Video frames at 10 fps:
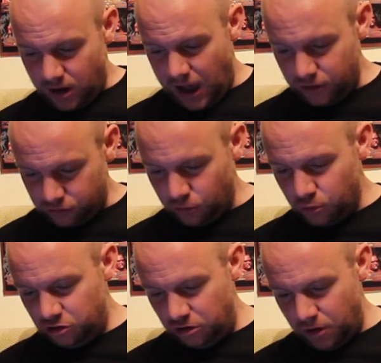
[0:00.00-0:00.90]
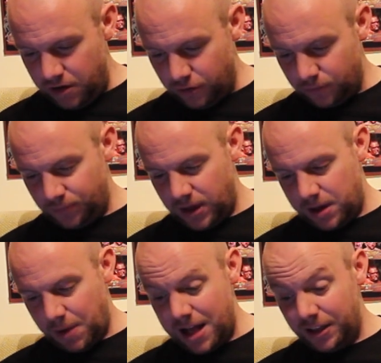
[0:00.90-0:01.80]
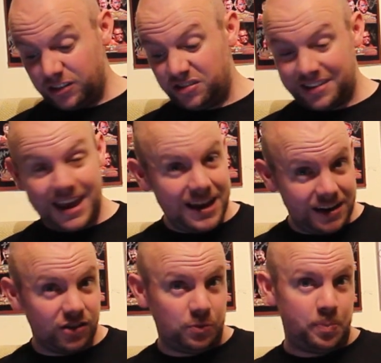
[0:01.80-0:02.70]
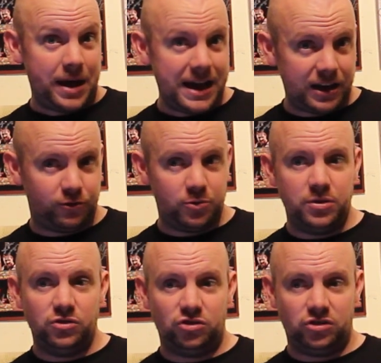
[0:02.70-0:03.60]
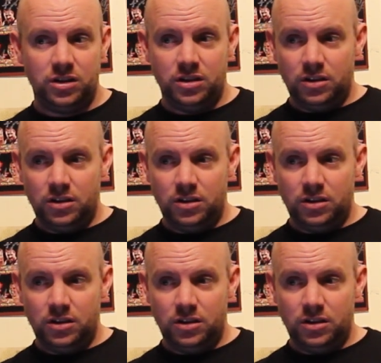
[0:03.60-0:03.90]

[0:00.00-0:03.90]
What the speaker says: Alex Crone, G Raver. Alex Zane is back from his